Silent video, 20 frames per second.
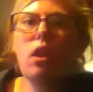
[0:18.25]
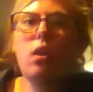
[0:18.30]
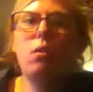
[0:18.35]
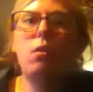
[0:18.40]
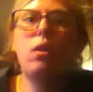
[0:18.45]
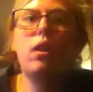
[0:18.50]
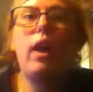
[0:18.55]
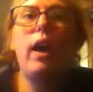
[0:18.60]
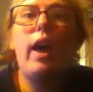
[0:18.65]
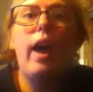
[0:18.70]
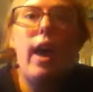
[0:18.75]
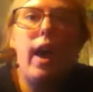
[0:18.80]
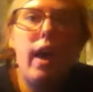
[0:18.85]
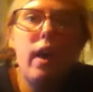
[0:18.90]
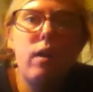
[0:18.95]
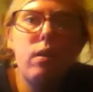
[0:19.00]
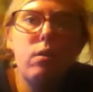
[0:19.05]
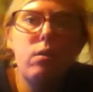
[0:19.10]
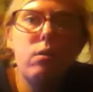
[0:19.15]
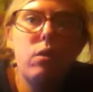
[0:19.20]
Well, I
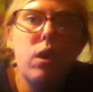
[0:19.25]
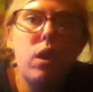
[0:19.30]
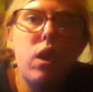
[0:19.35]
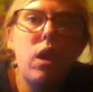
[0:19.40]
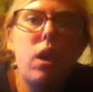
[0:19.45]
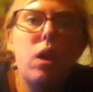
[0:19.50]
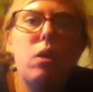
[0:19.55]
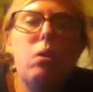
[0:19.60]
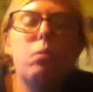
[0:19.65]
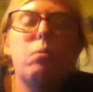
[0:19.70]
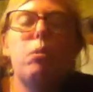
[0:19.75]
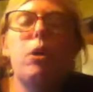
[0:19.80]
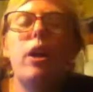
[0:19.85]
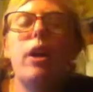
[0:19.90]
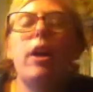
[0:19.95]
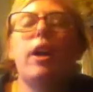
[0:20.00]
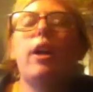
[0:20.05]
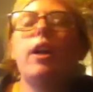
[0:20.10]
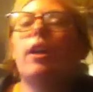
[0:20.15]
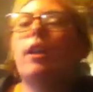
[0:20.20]
have,
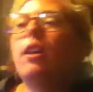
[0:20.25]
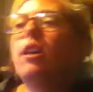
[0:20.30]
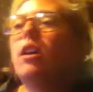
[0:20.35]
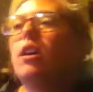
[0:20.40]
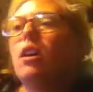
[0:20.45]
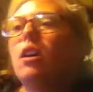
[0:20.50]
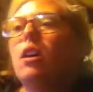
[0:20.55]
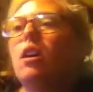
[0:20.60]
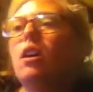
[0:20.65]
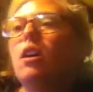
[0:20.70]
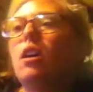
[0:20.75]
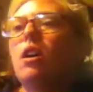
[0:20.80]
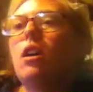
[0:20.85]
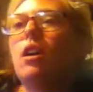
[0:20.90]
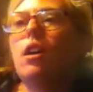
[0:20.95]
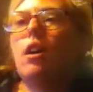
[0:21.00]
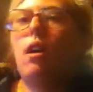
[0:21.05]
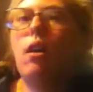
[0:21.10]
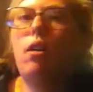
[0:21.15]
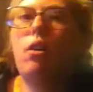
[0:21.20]
but
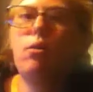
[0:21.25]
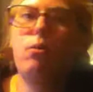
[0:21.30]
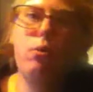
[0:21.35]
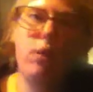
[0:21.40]
on